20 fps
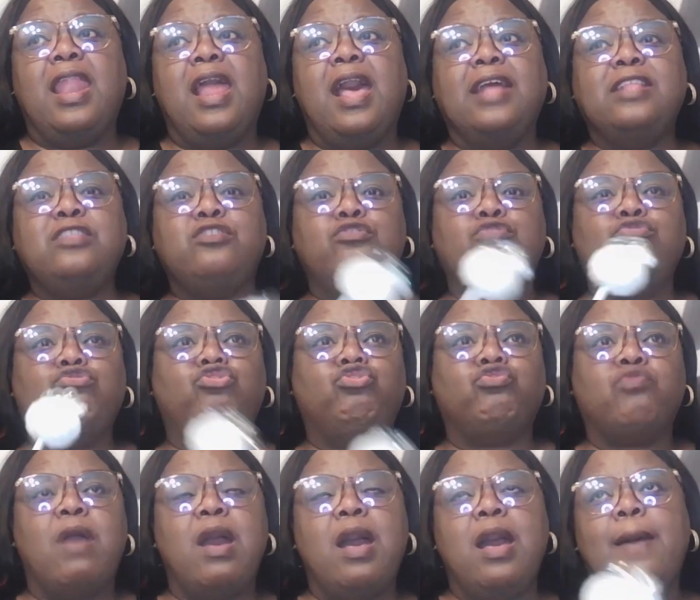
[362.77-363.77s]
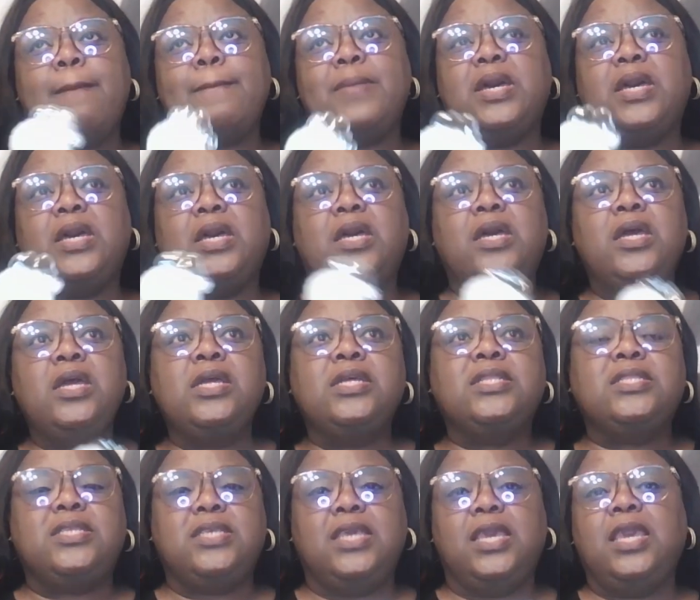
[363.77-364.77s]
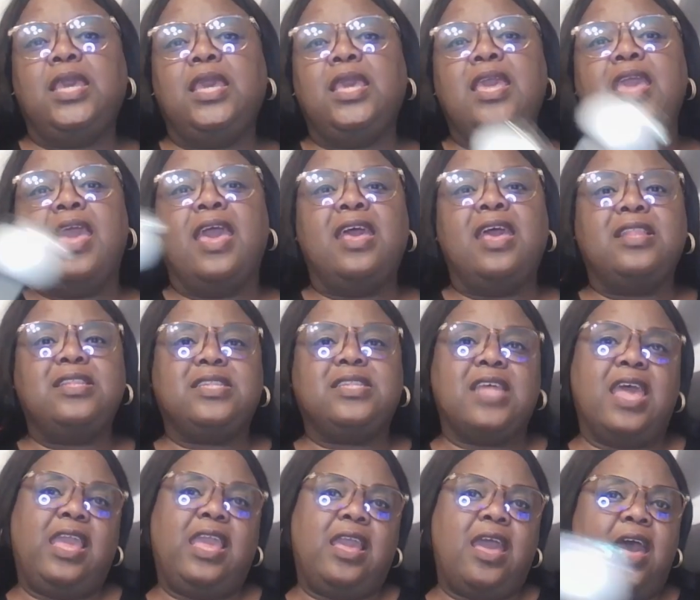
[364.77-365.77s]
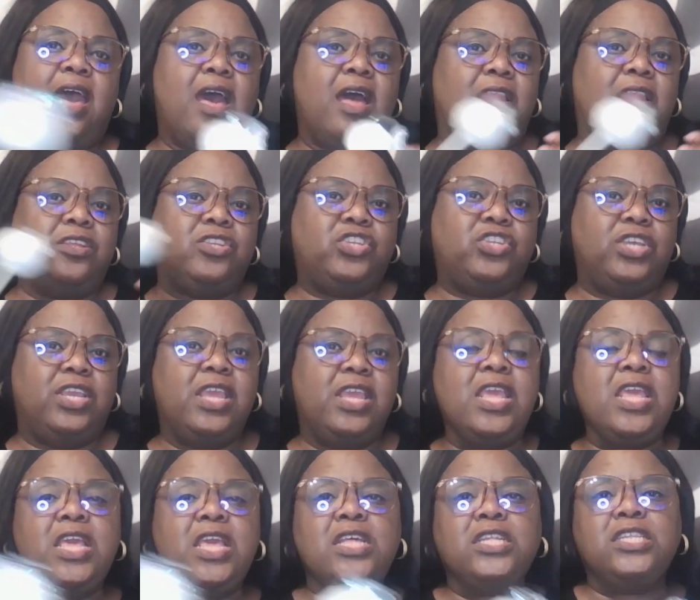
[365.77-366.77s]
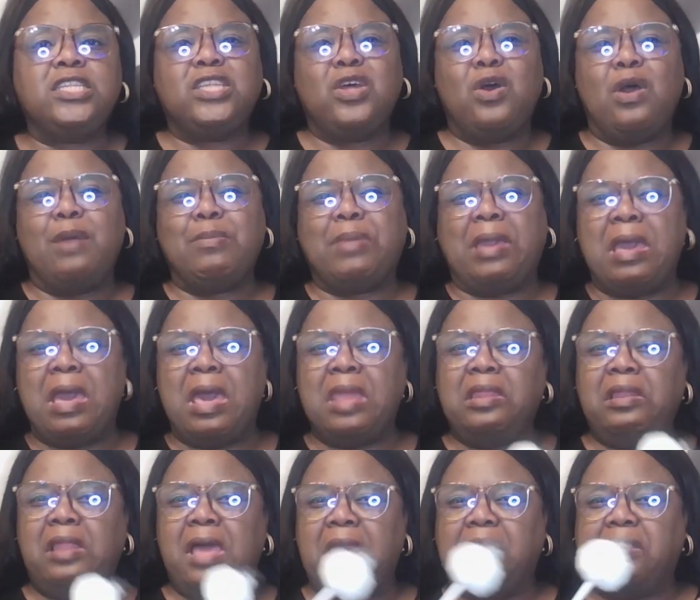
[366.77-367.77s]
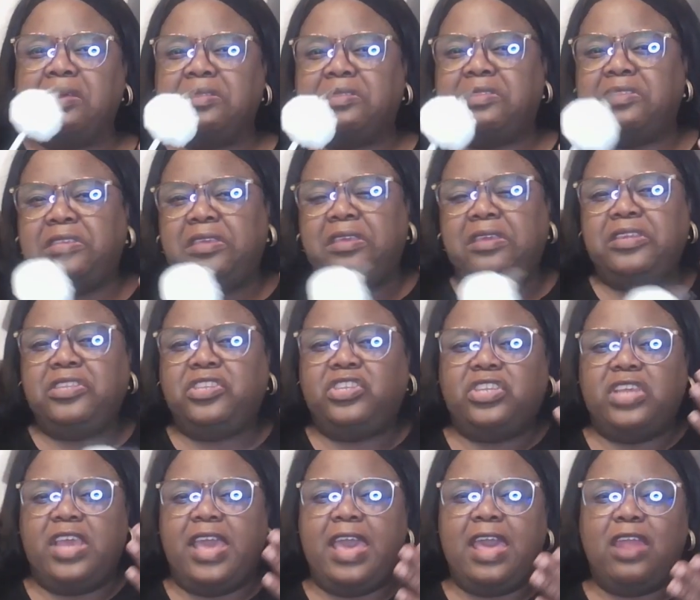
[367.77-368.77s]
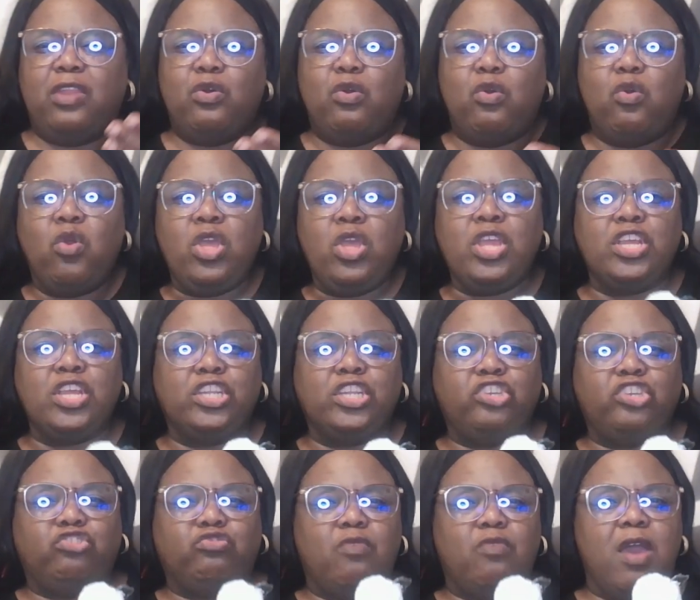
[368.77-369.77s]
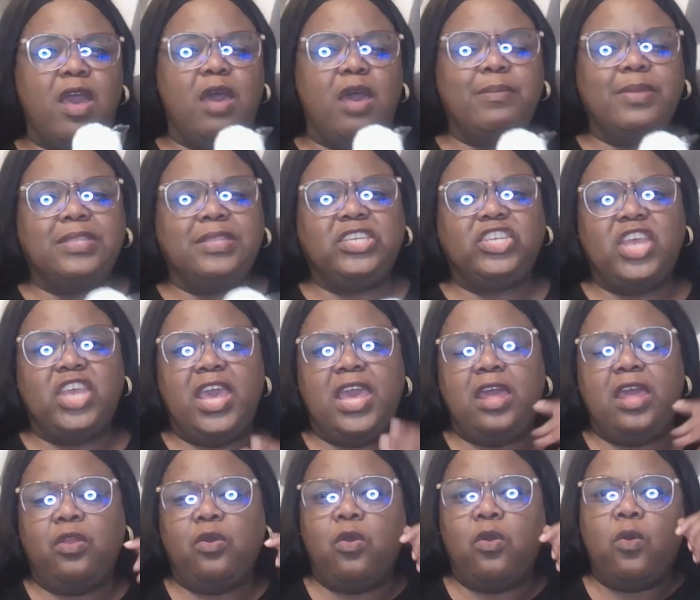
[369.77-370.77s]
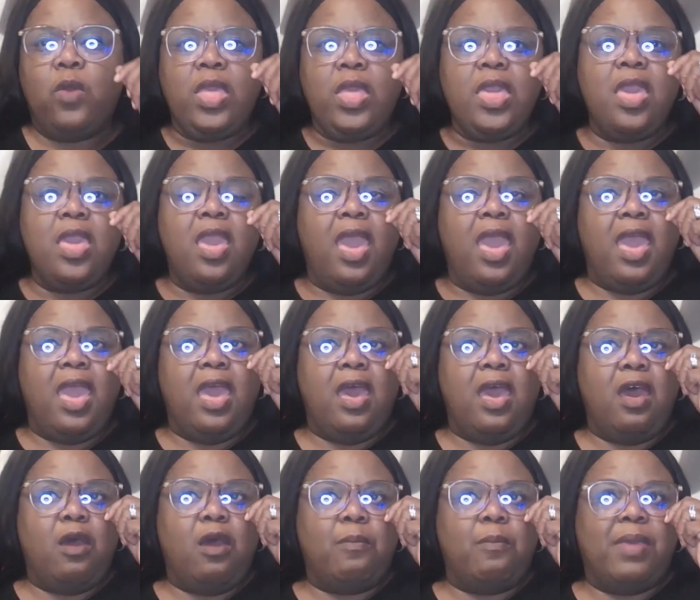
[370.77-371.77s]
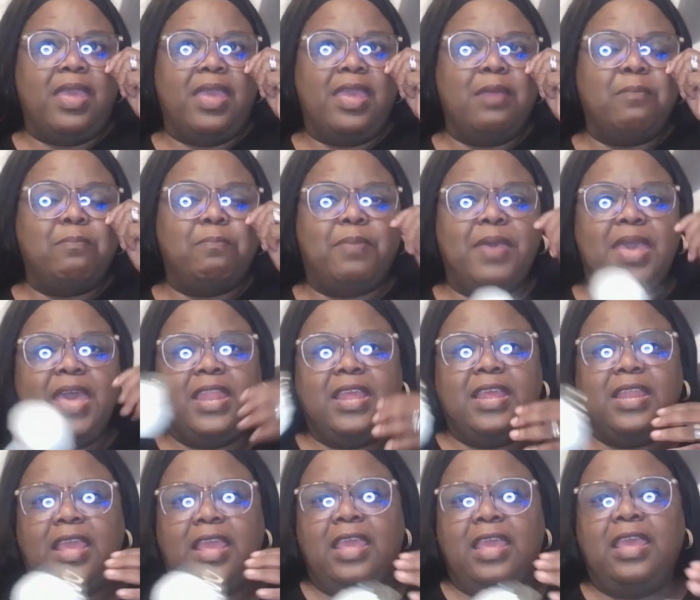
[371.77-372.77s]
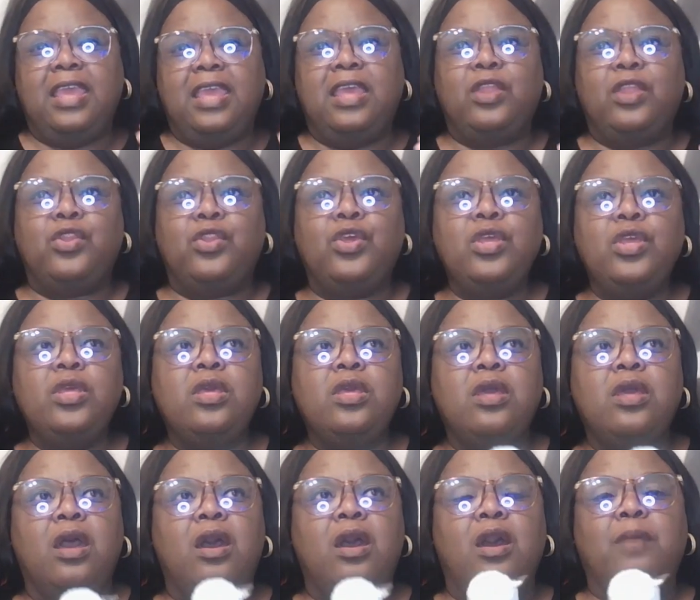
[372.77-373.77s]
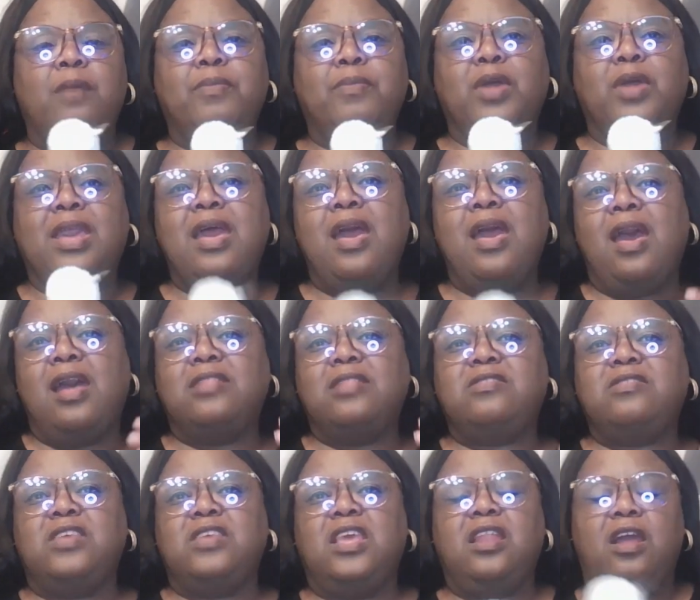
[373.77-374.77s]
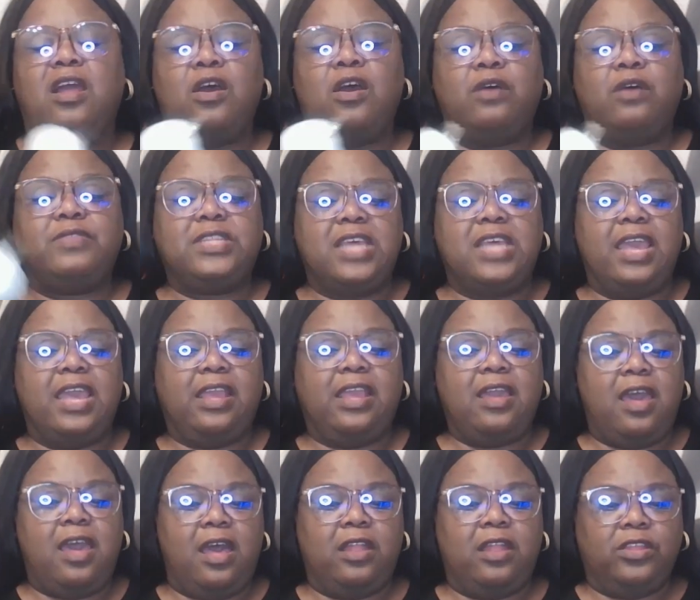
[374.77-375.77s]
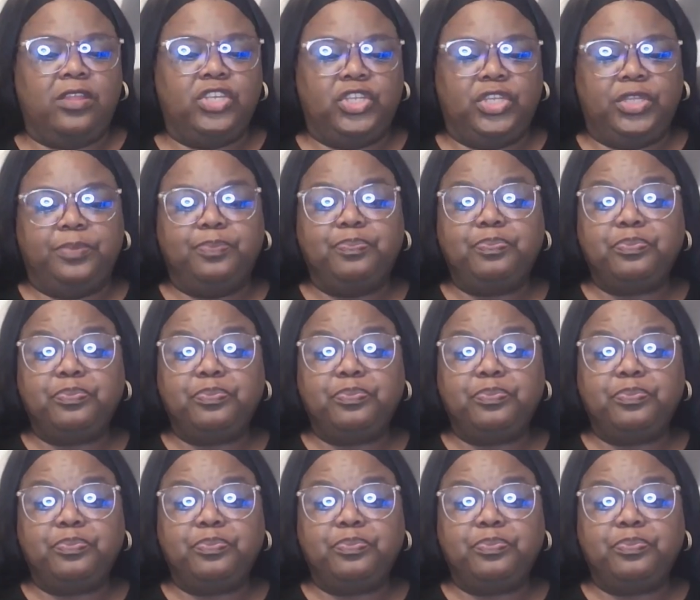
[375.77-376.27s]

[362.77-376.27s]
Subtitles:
I do drama, tea, and psychology. So I'm kind of like a tea channel, drama channel, embedded in the content of psychology.